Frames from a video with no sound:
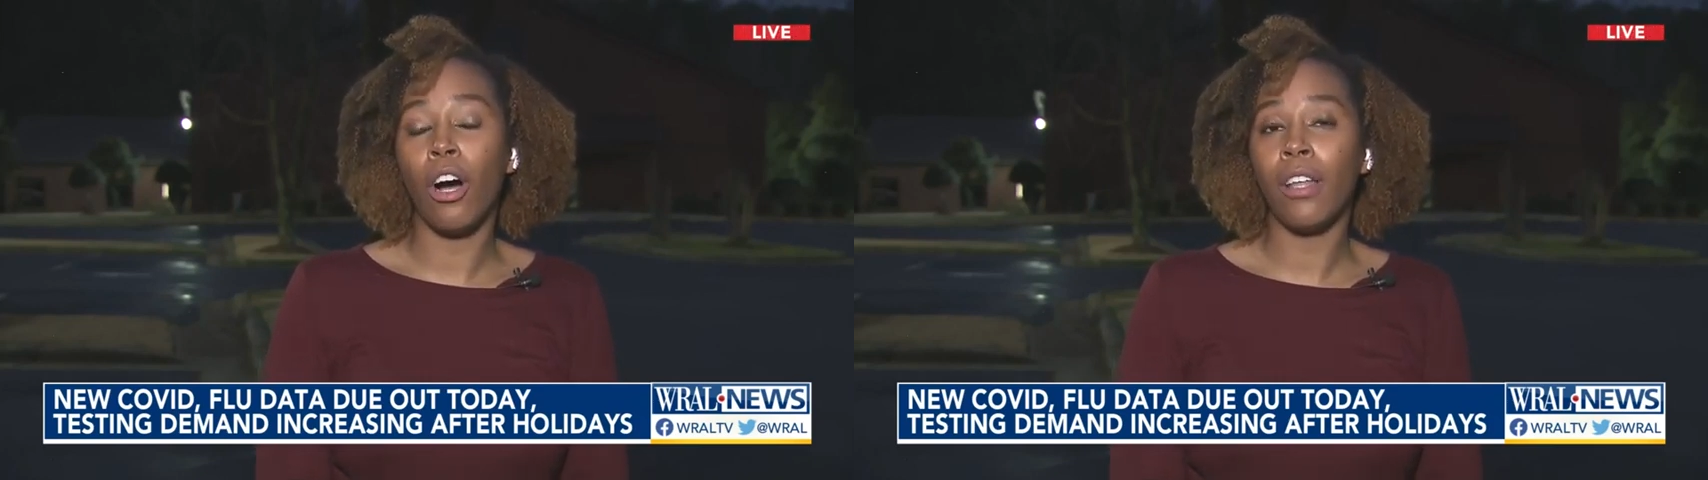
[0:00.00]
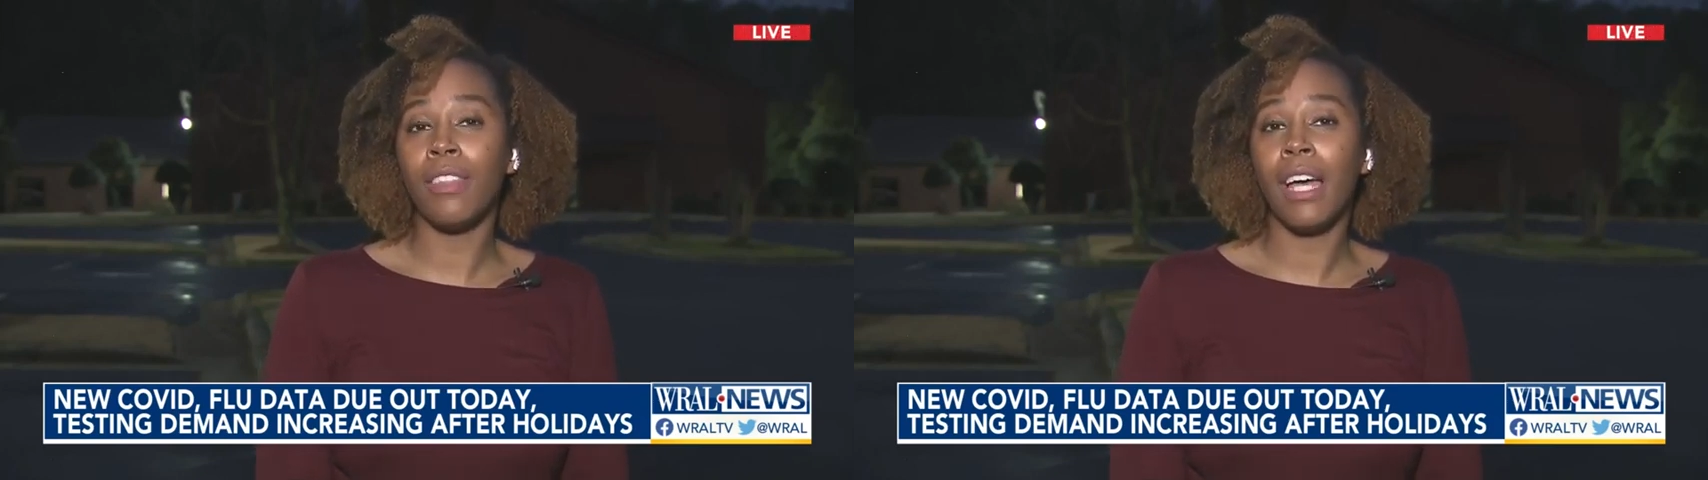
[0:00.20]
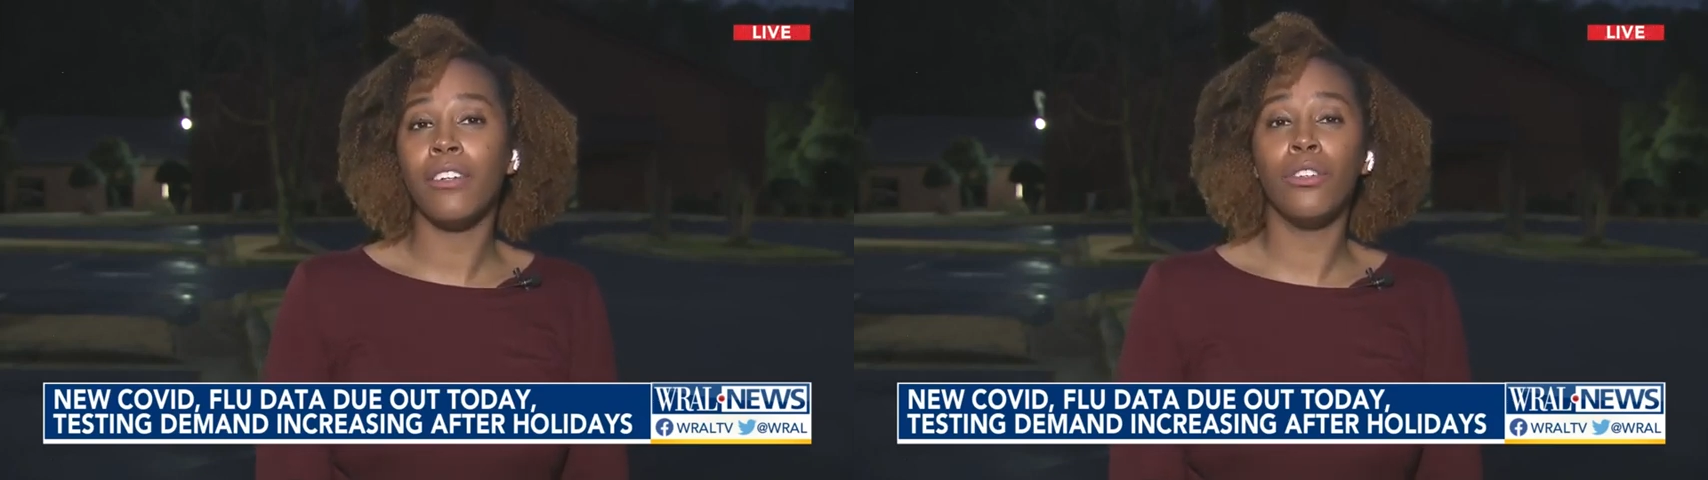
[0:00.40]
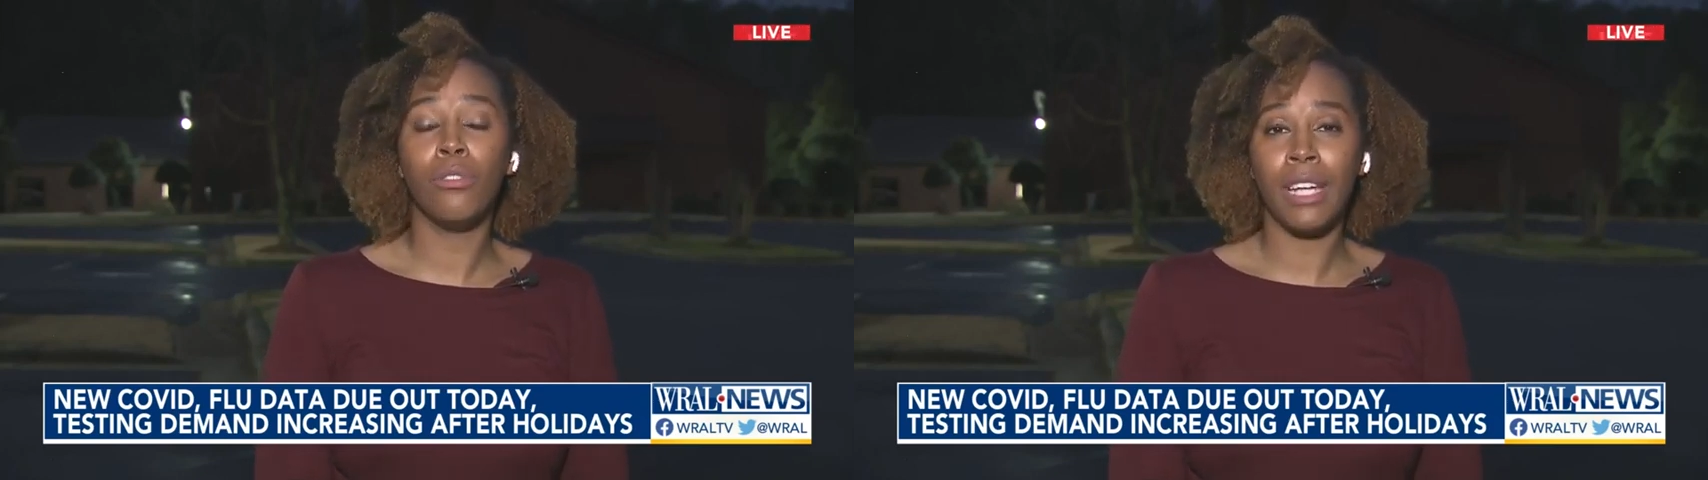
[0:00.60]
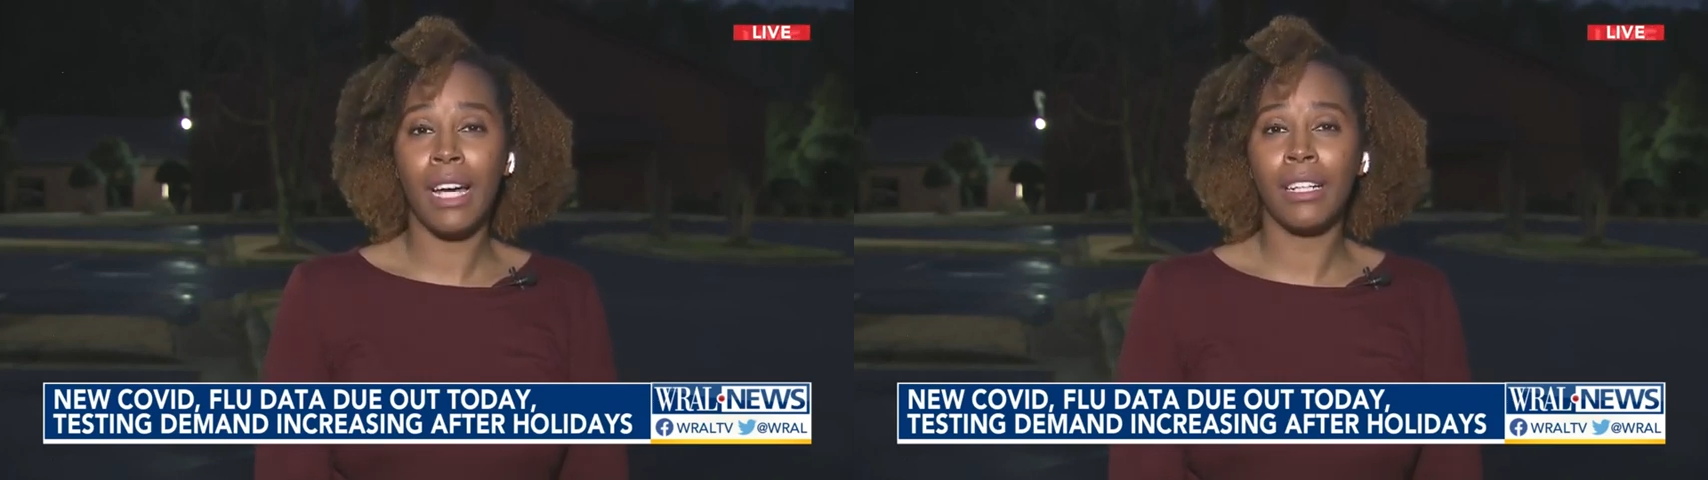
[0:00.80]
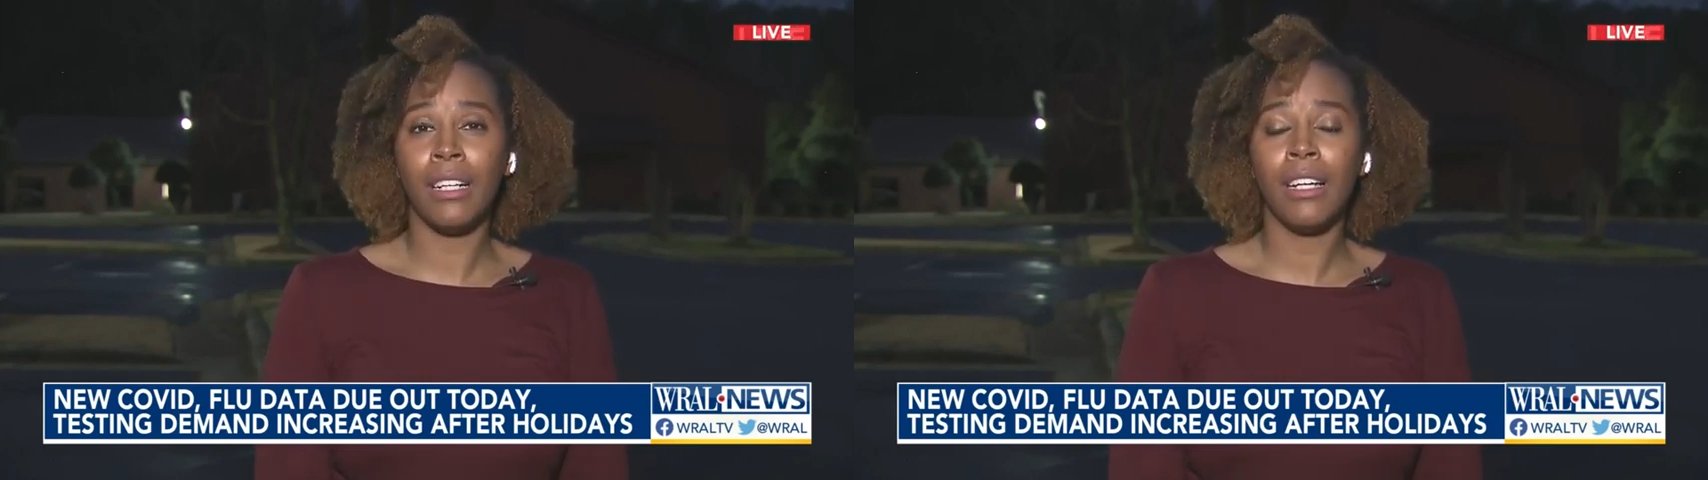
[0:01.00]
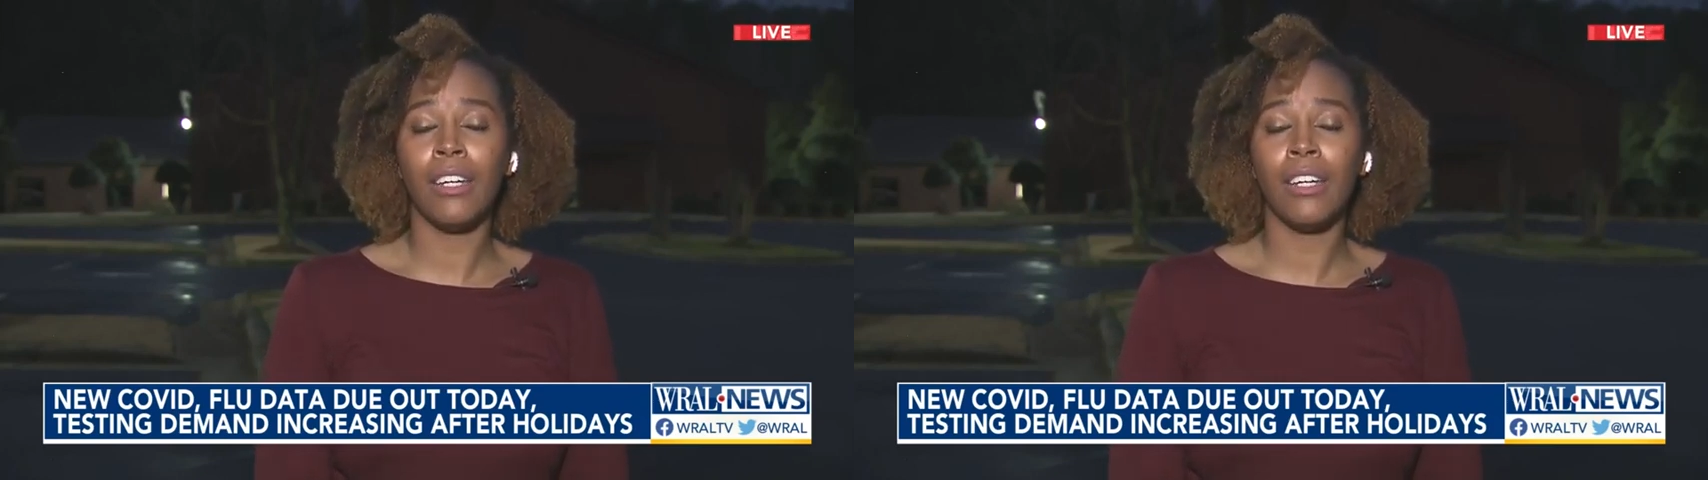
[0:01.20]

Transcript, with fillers: on that new data